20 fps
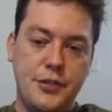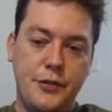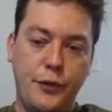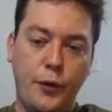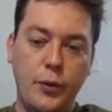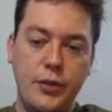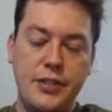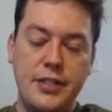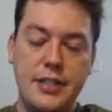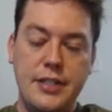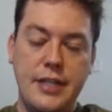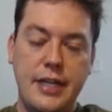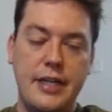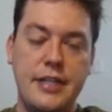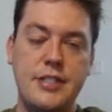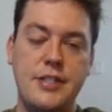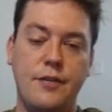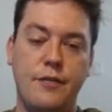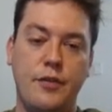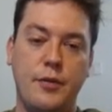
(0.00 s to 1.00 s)
14
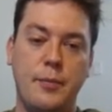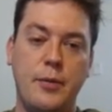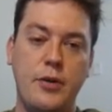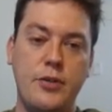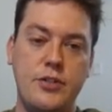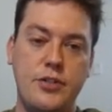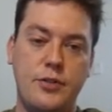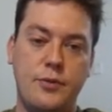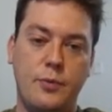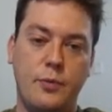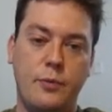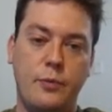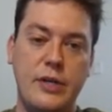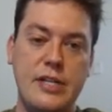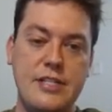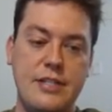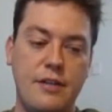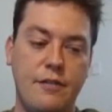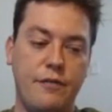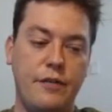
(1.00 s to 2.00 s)
days of the most
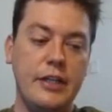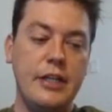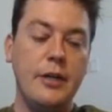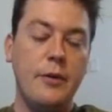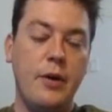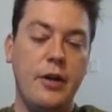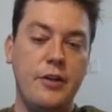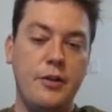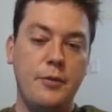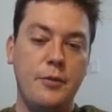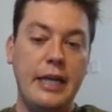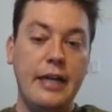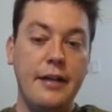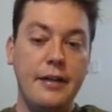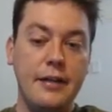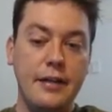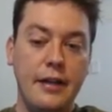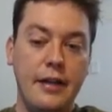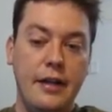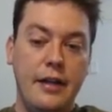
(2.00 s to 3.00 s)
recent video on
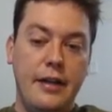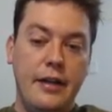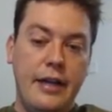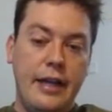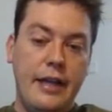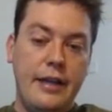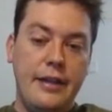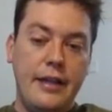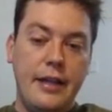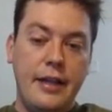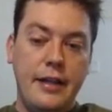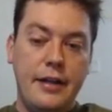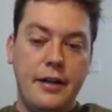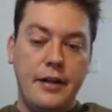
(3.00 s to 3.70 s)
demand, and then